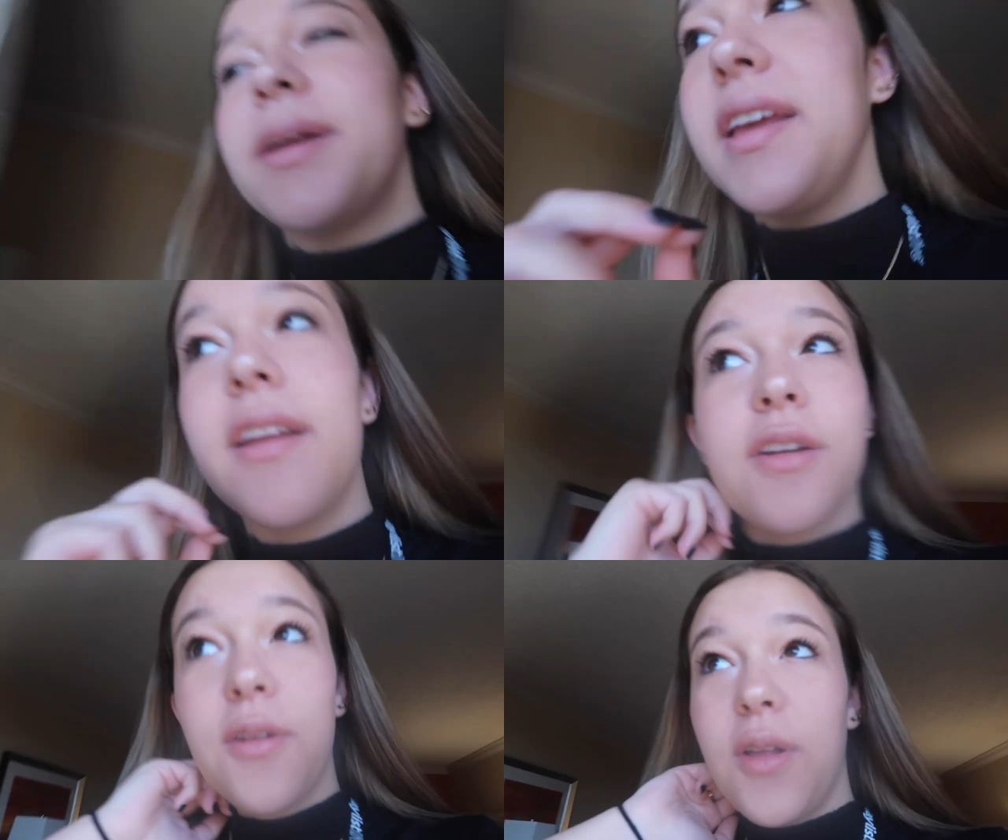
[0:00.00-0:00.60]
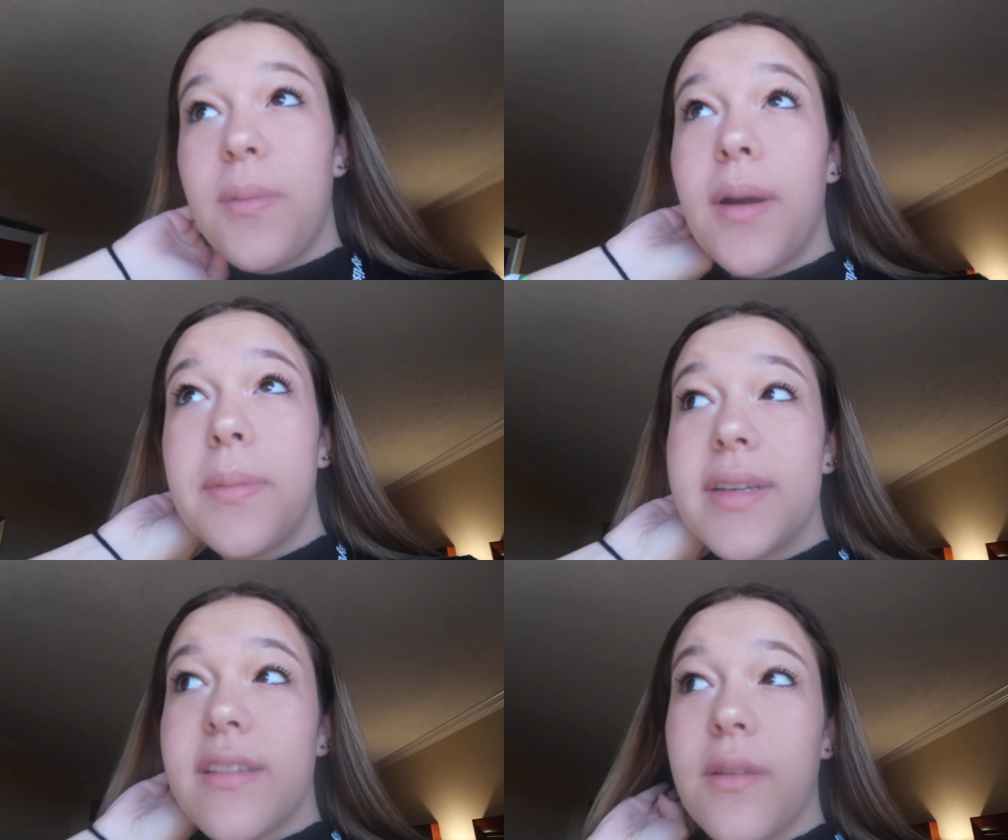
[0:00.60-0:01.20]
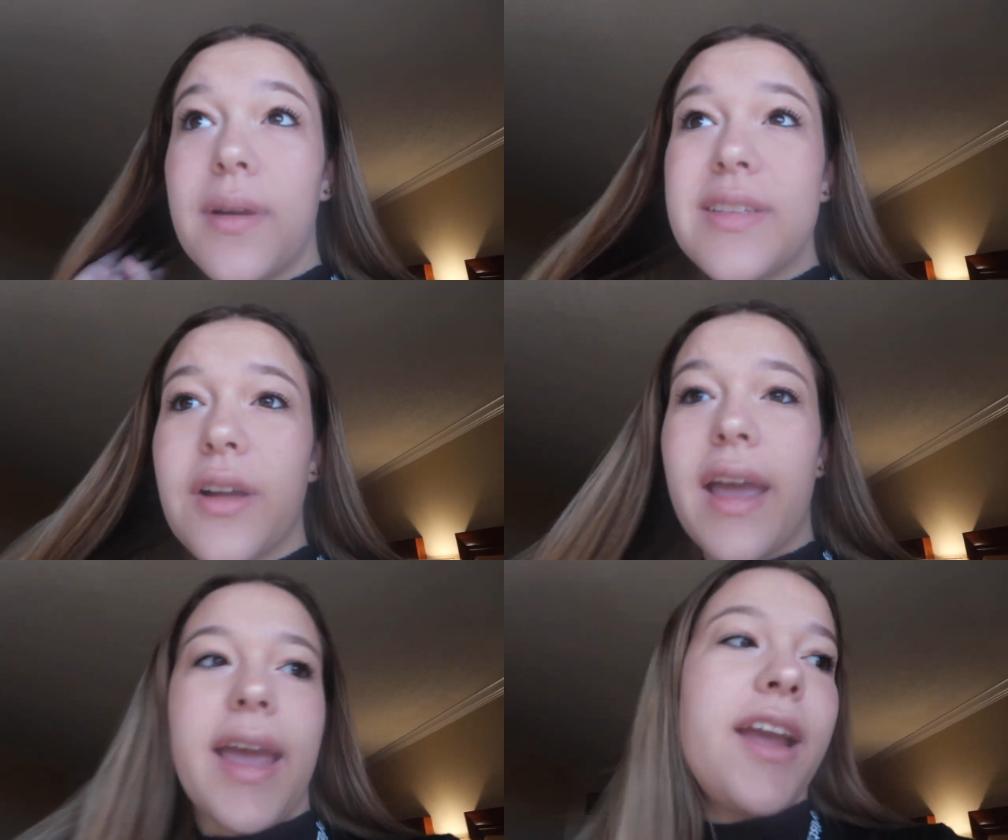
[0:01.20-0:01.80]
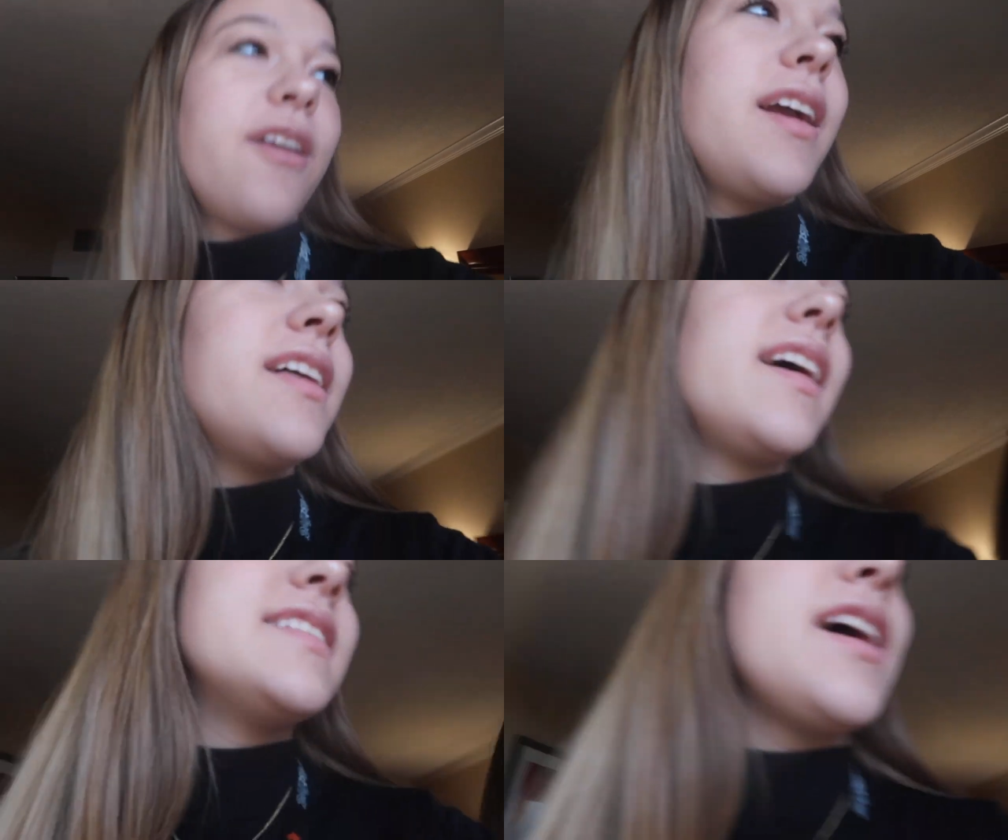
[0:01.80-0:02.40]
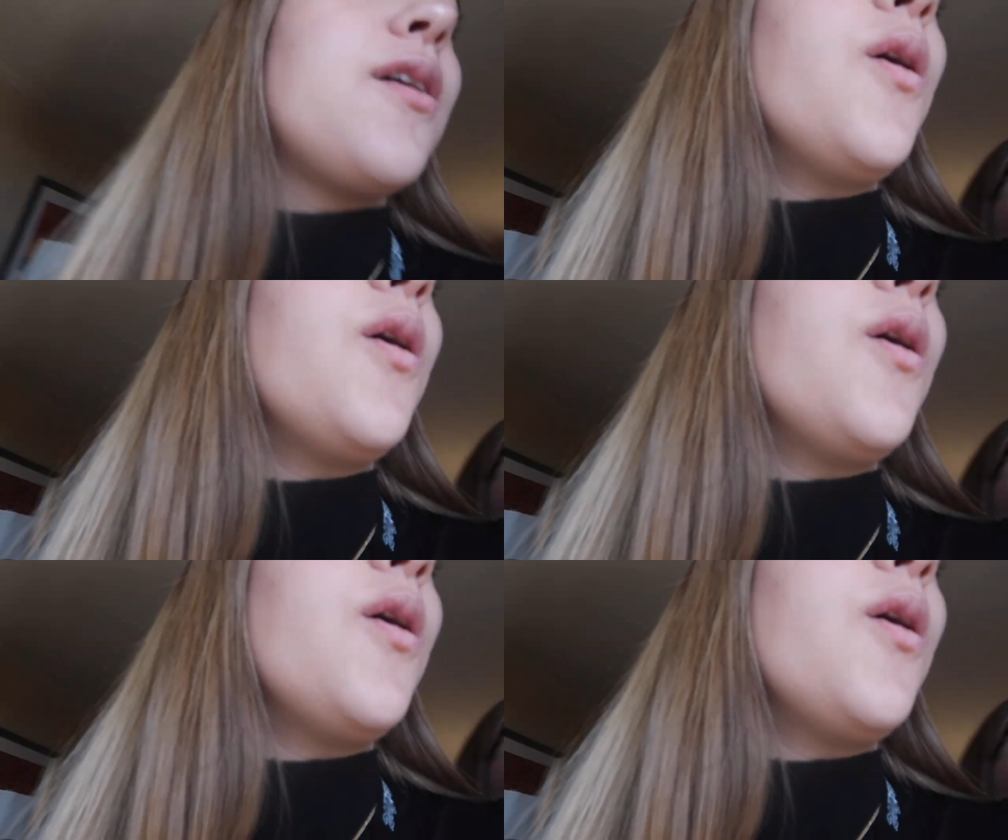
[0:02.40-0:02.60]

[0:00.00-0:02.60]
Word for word: gonna eat a granola bar because otherwise I'll get hangry. Is it